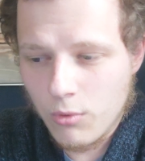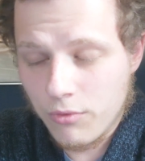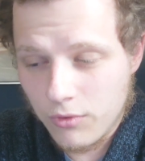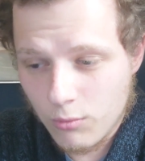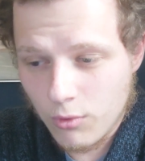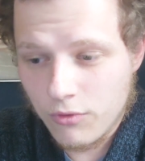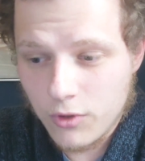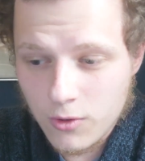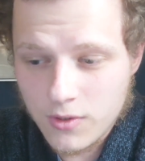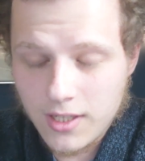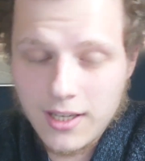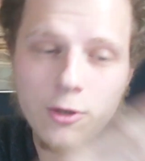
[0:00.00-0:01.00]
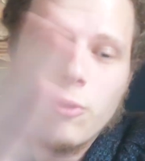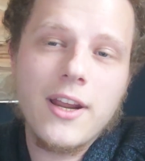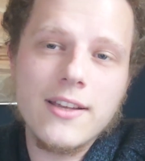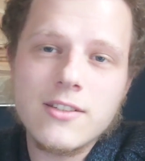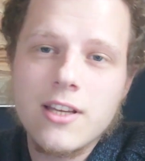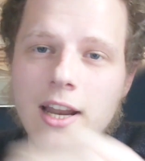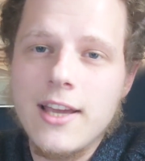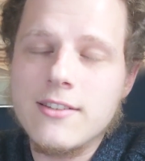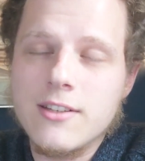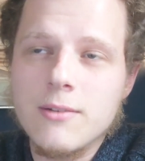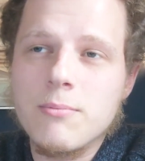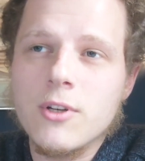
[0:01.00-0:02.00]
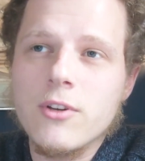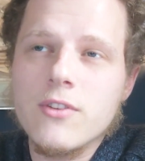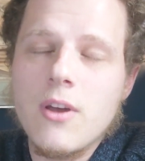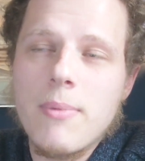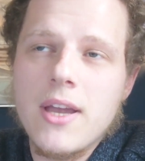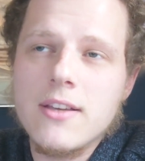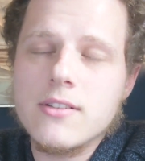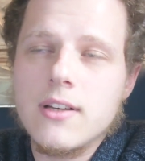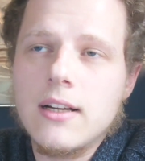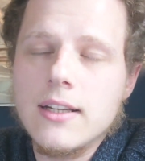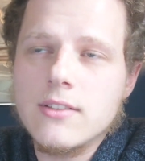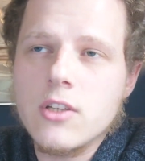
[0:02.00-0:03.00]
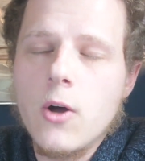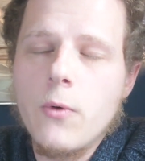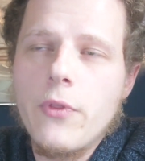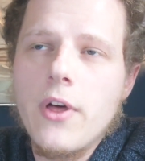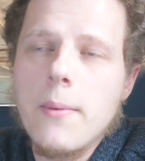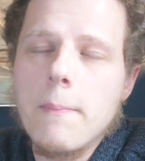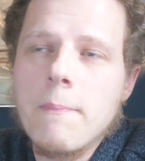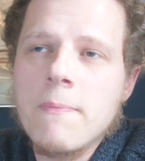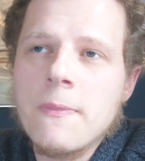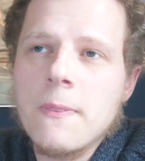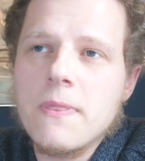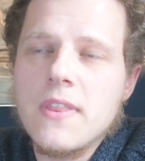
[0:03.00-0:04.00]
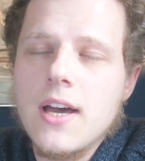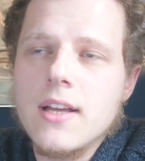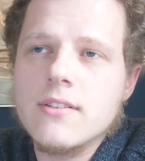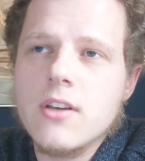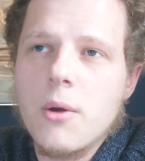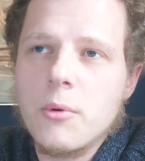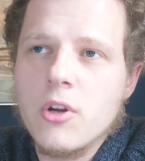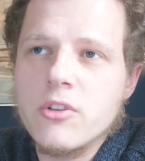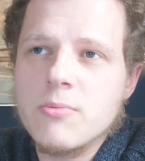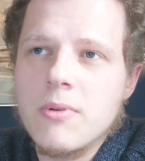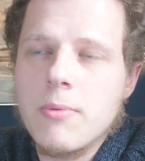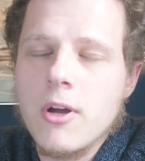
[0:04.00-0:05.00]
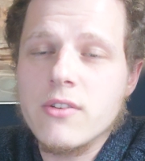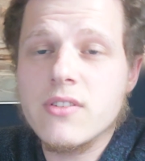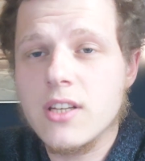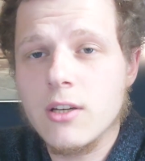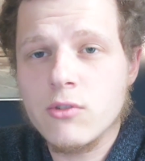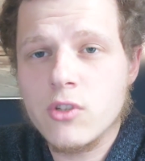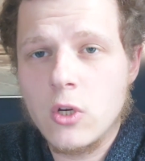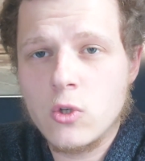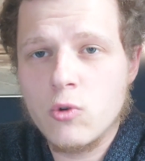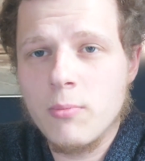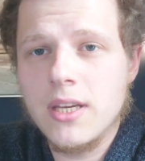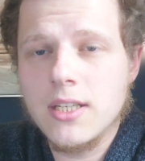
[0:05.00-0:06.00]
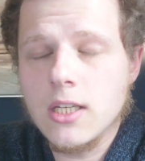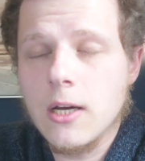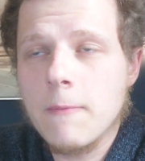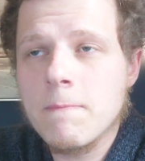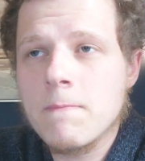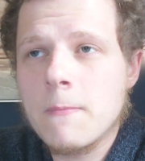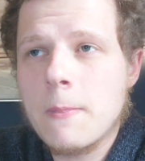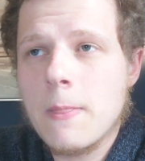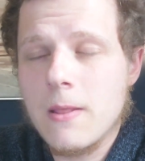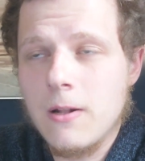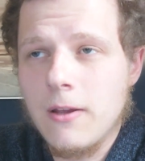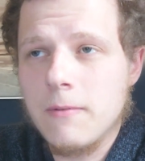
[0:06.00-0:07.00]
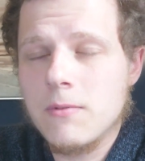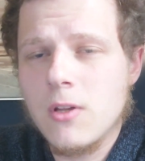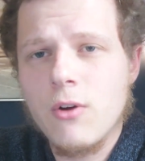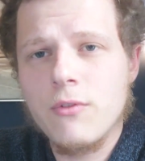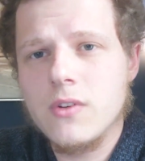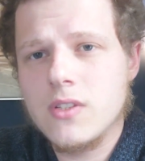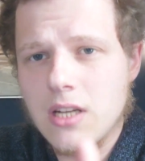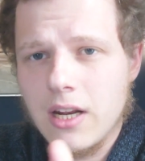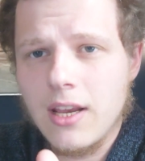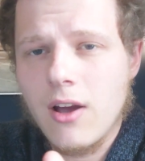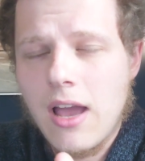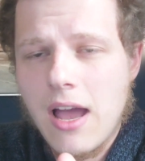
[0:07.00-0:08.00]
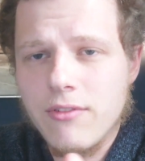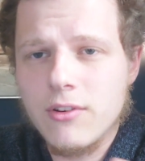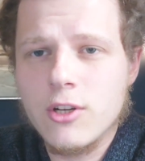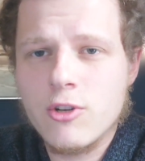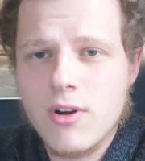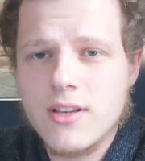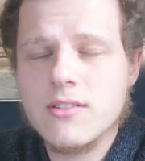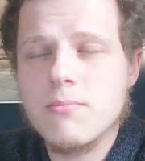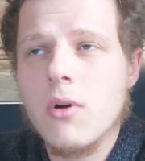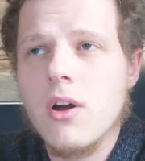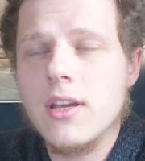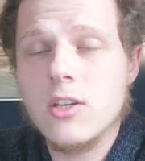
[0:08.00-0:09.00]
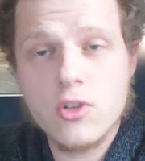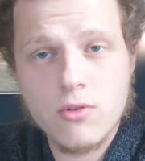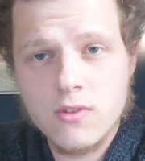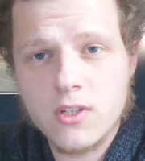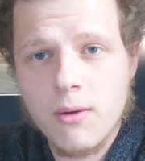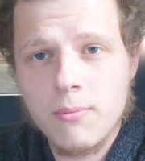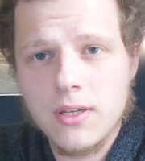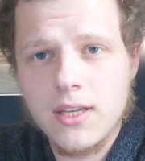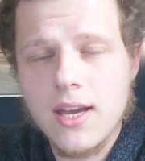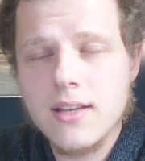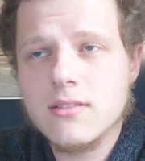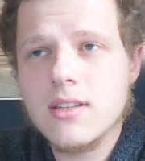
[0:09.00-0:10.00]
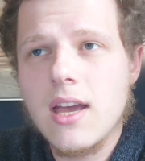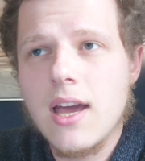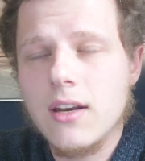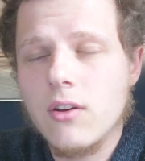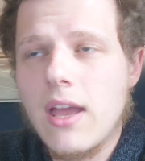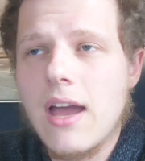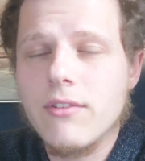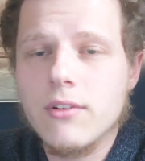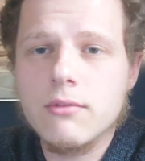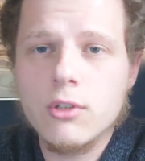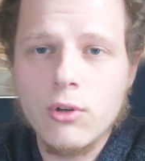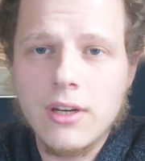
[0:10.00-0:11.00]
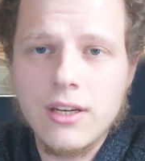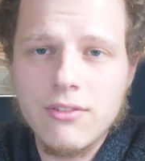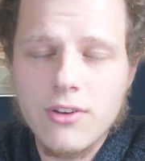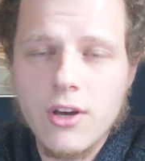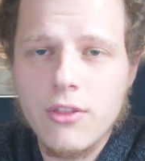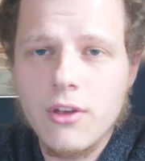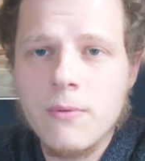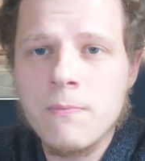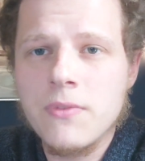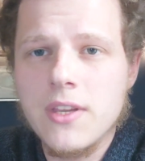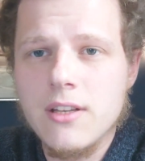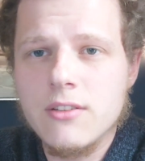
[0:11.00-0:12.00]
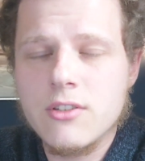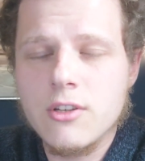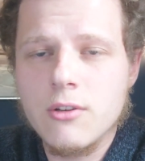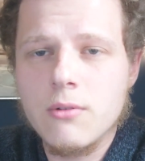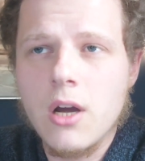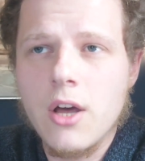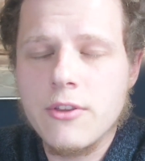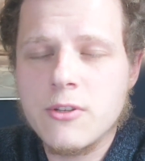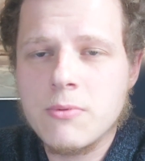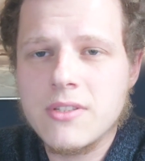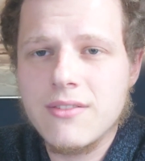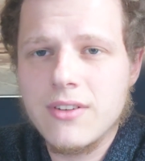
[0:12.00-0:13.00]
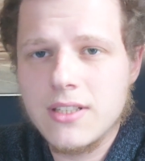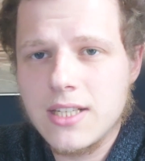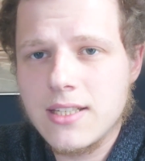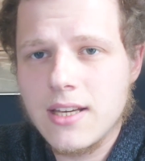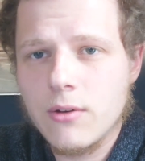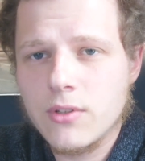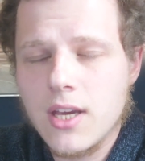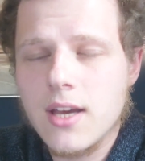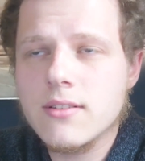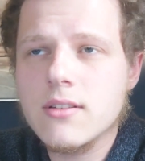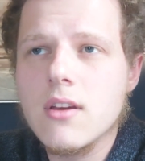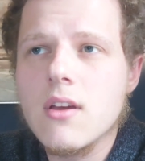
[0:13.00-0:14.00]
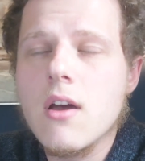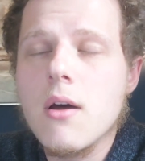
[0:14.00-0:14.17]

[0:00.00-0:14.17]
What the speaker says: were refusing, it got escalated because I basically told them that I'm going to be posting on social media. Like, obviously, I haven't addressed my insurance company yet, and I haven't gone any further into other specific details yet.